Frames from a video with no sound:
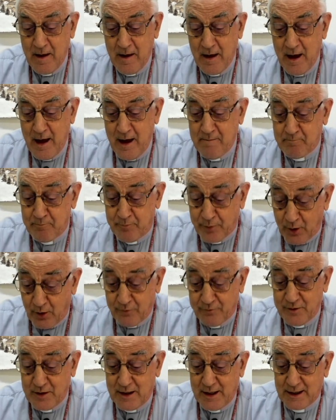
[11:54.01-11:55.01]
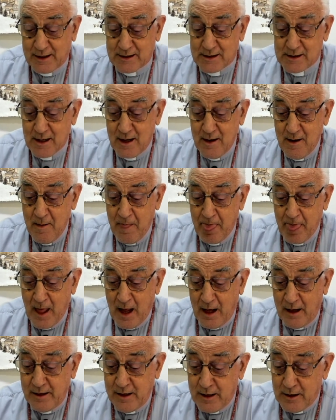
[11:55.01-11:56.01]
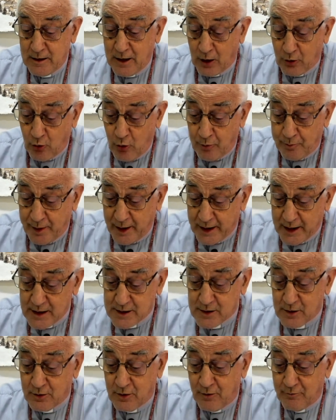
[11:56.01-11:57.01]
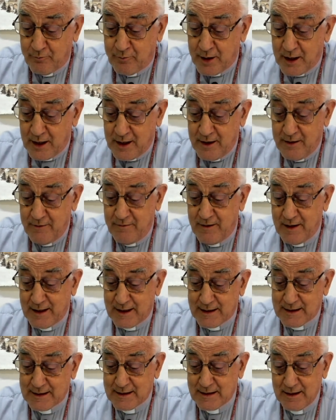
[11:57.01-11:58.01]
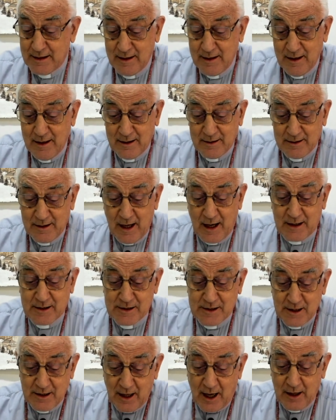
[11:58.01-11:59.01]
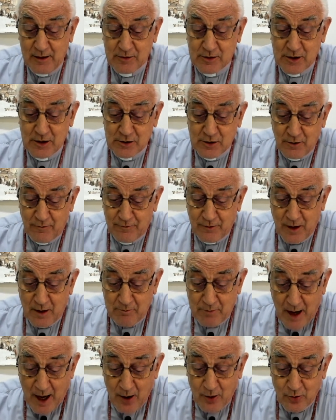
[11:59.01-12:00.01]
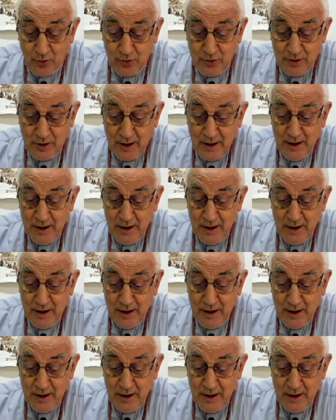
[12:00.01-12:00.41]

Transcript: and providence, and in the cooperation of believers, the Archdiocese of Rabaul